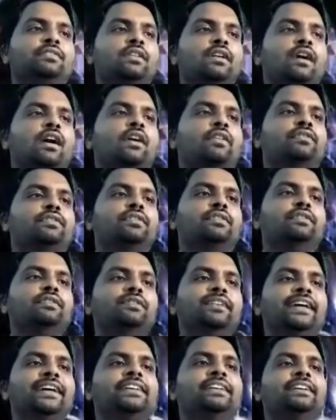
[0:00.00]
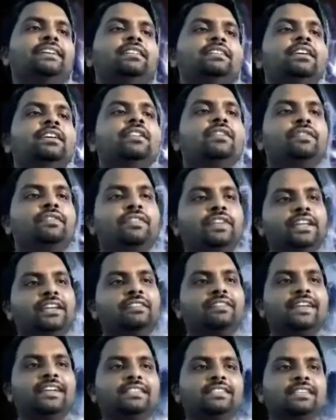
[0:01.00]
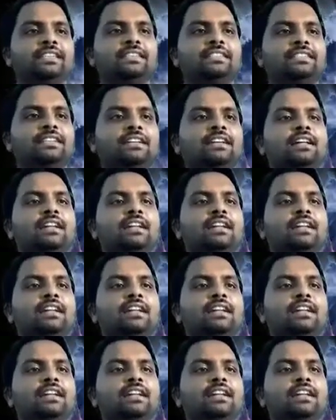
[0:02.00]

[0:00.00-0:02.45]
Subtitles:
of varied frequencies